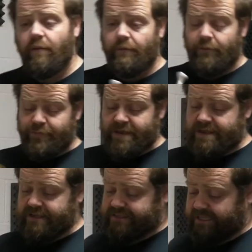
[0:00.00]
up B
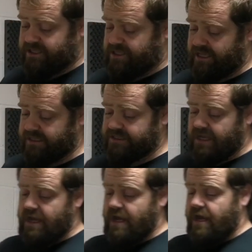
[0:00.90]
essentially is.
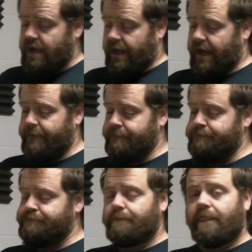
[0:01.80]

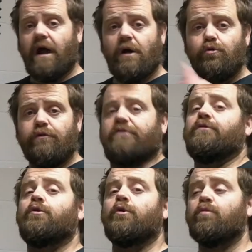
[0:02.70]
I'll go through
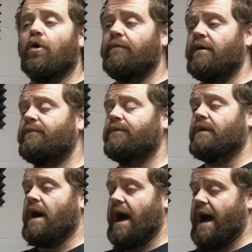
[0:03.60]
the whole warm up,
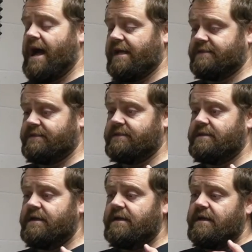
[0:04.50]
and
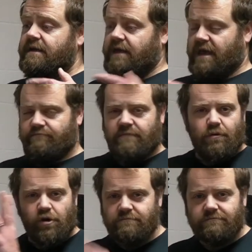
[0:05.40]
I
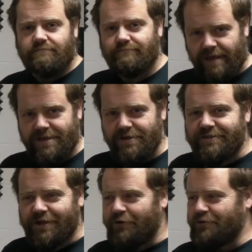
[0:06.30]
won't make you
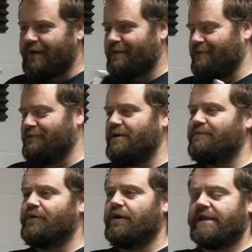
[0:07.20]
sit all the way through
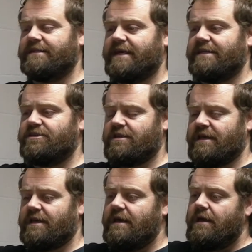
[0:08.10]
it, but
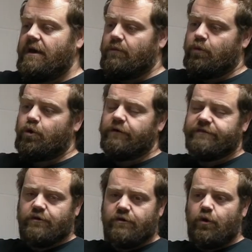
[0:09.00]
essentially we'll go
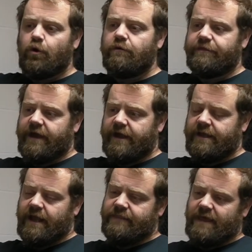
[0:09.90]
through the whole
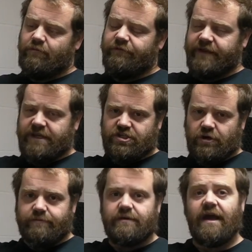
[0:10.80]
thing and then we'll finish
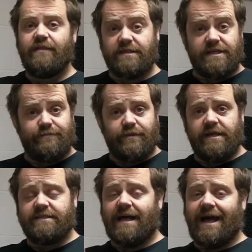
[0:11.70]
up in the same
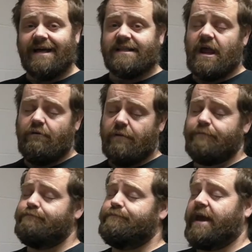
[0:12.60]
place at our
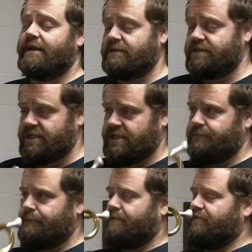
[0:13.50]
pedal C.
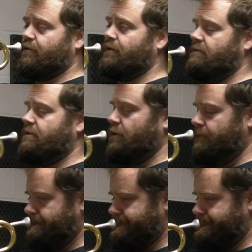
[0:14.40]
So here we go.